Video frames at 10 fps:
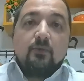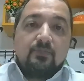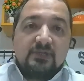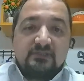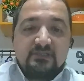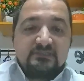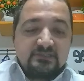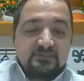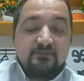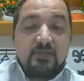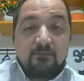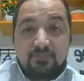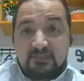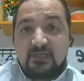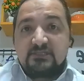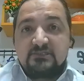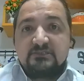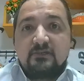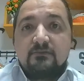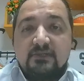operating system,
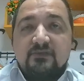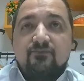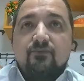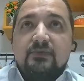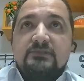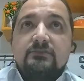applications are ready for it?